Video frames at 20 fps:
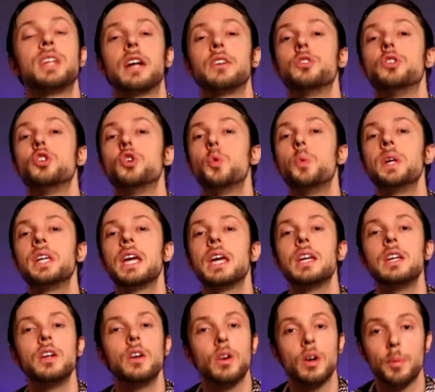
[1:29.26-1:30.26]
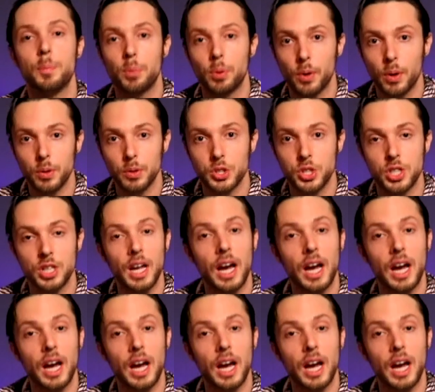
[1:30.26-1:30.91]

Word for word: down to tweaking your approach,